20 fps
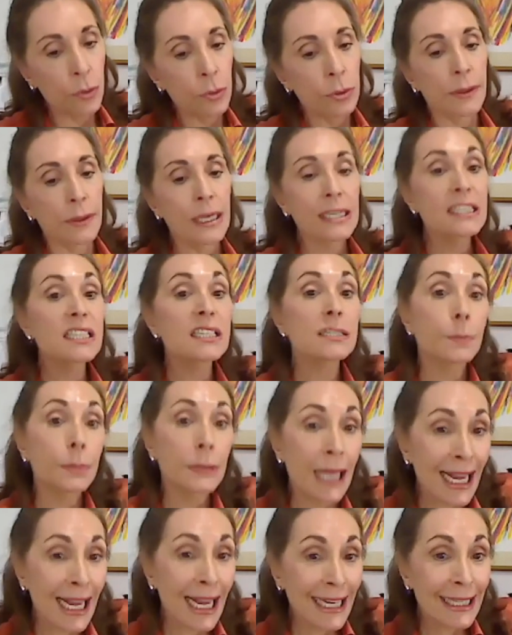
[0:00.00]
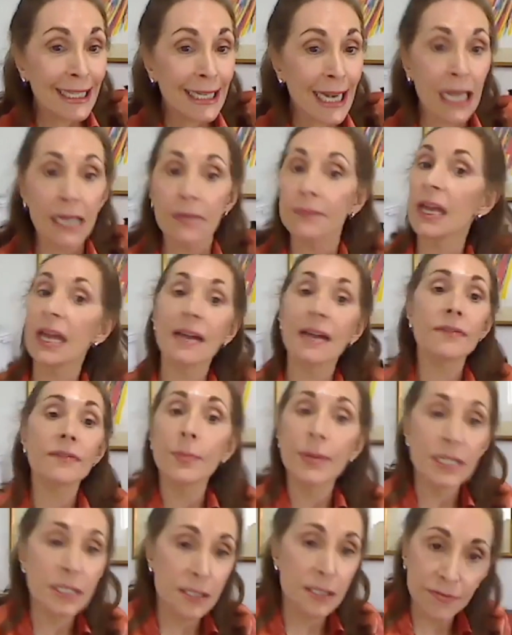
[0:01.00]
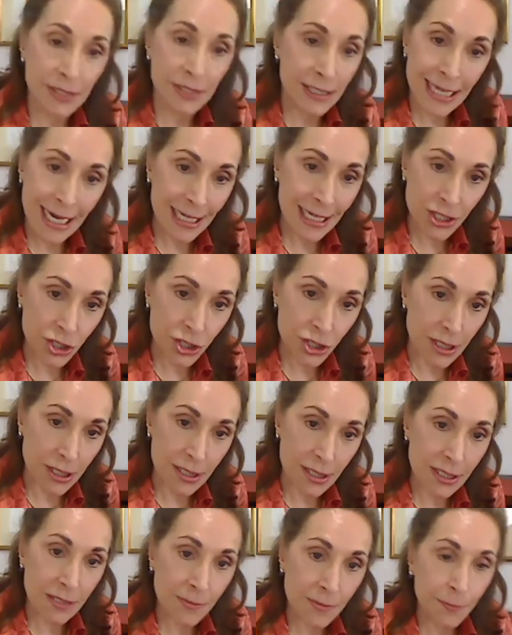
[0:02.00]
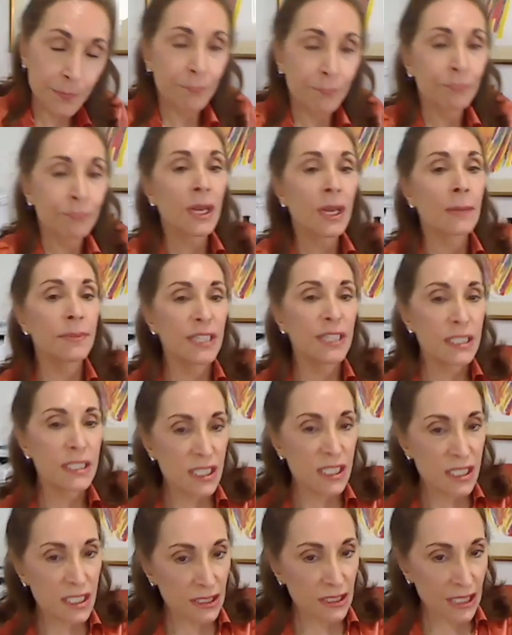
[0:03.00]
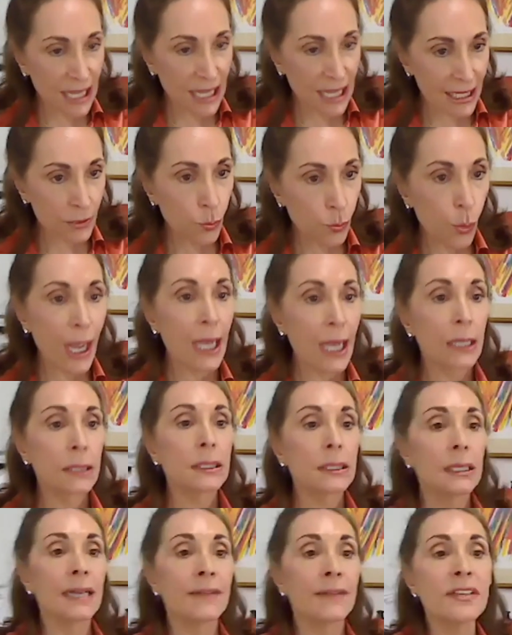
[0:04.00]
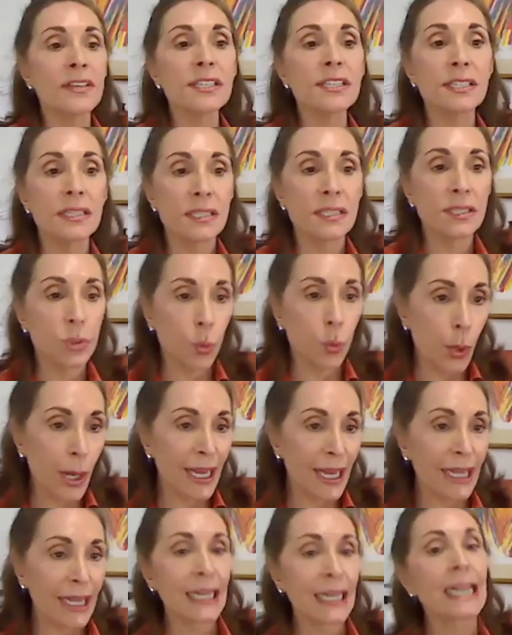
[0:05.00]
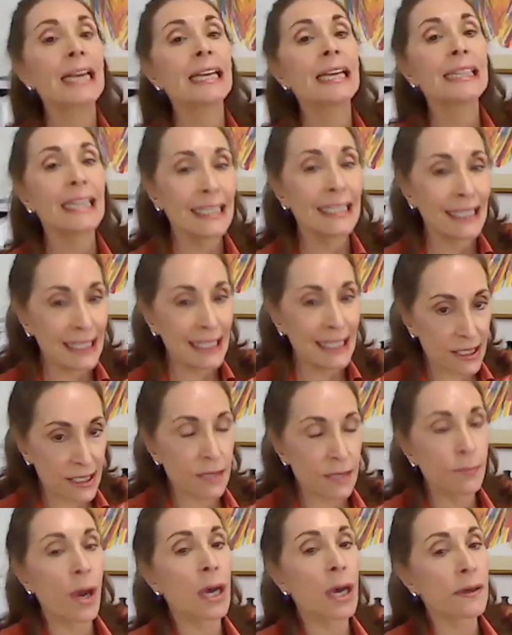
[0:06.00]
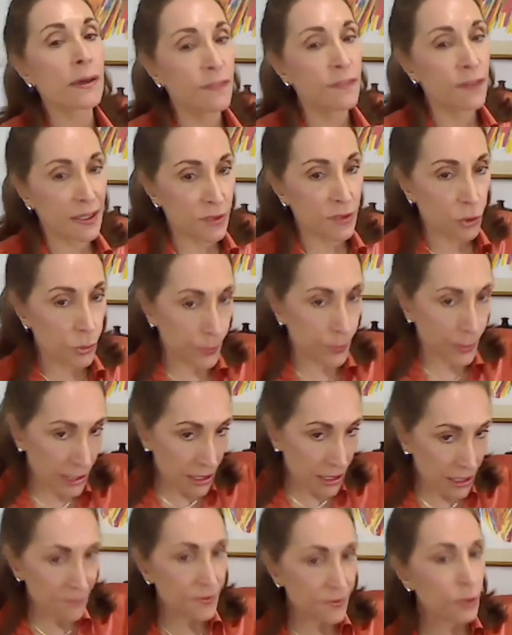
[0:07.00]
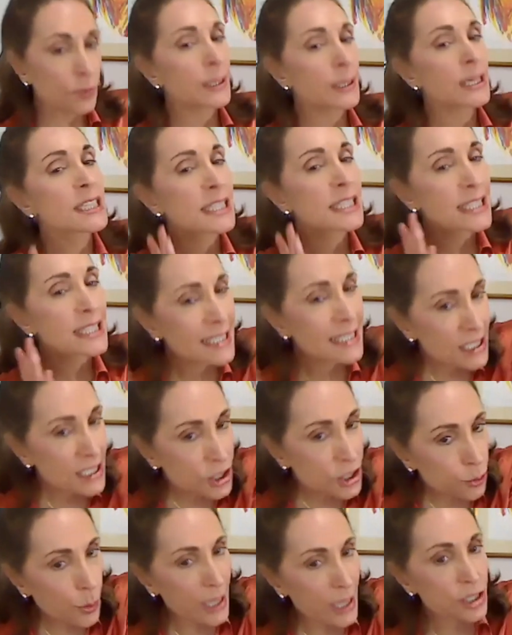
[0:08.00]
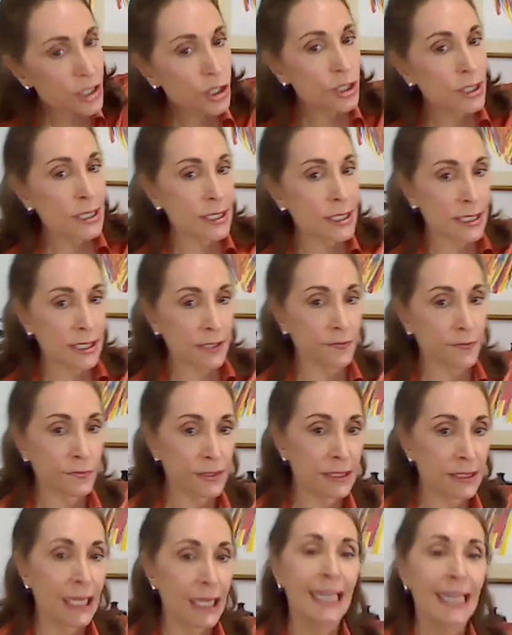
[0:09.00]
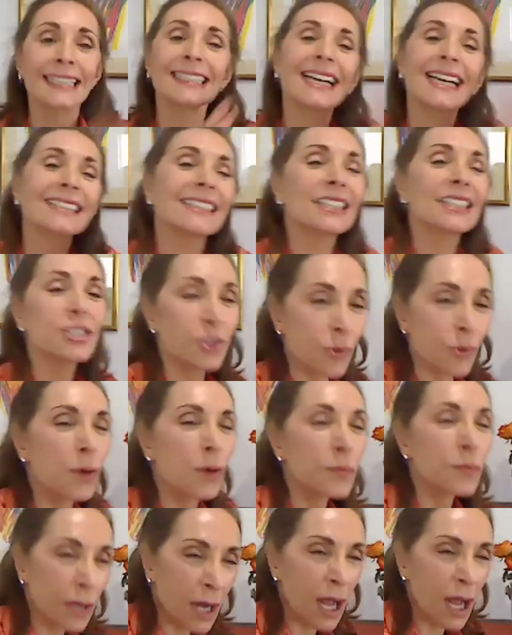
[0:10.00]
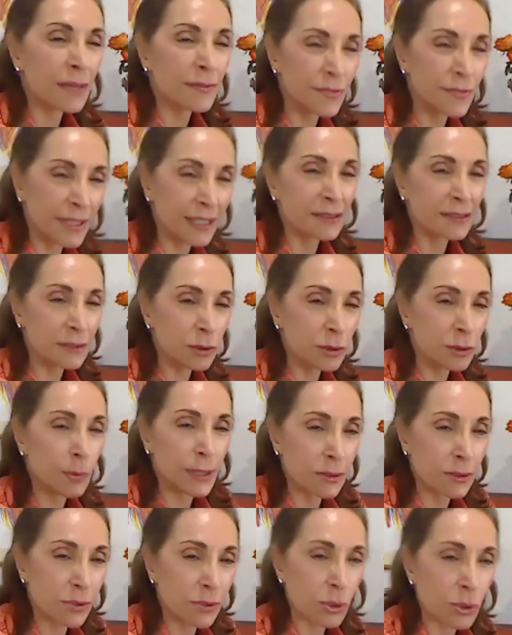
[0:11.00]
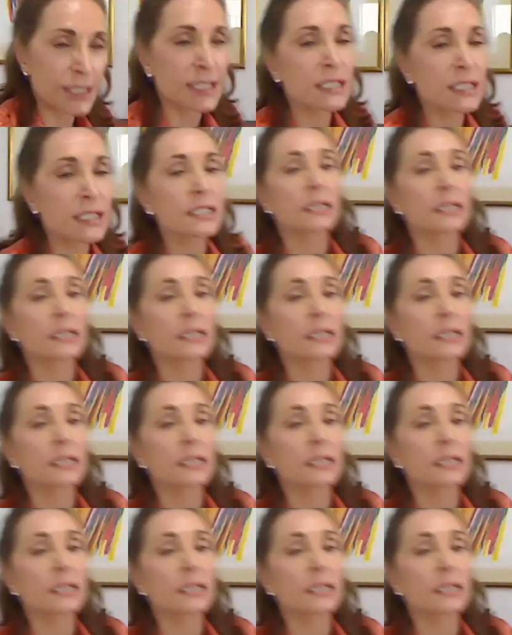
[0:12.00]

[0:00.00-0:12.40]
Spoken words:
explain how they have the best of intentions, but it doesn't land well. And this is the way they need to modify their behavior because the situation is different. Not that you're overconfident, a little bit narcissistic,